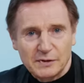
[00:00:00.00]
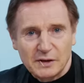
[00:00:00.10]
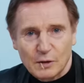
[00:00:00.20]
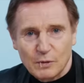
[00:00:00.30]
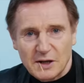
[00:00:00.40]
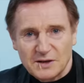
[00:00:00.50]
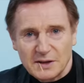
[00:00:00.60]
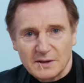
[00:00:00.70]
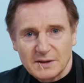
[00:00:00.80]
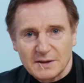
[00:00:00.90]
you for your
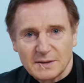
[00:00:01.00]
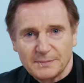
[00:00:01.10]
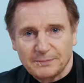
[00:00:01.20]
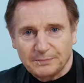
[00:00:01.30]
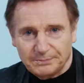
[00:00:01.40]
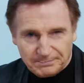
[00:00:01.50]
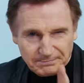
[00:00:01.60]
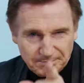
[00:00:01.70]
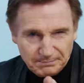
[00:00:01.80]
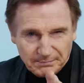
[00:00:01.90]
questions.
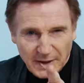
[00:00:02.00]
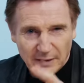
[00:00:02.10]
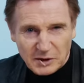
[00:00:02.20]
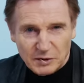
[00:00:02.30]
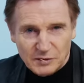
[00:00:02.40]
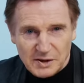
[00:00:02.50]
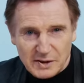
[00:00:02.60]
Have a good